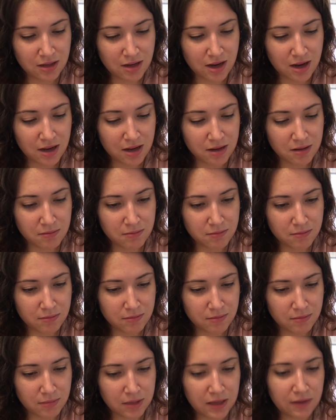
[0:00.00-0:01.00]
Um,
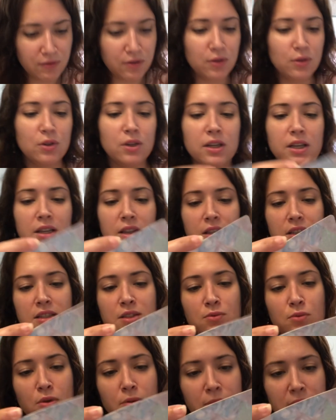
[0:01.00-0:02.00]
if you look at this
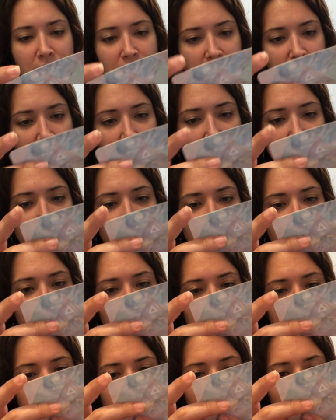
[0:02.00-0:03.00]
woman here, it
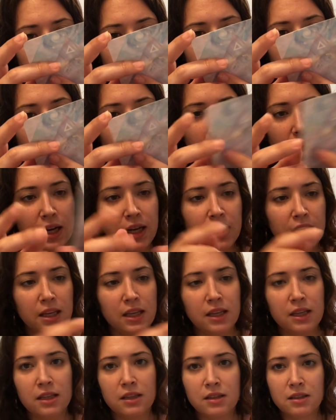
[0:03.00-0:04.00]
looks like a
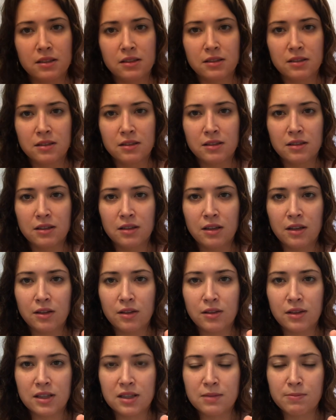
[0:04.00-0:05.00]
body
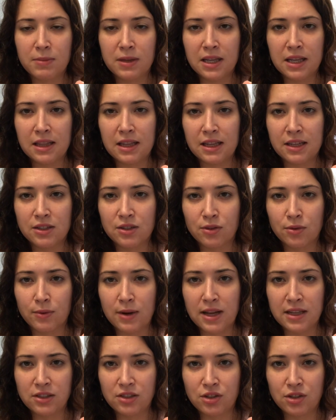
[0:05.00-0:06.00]
that's being laid to rest.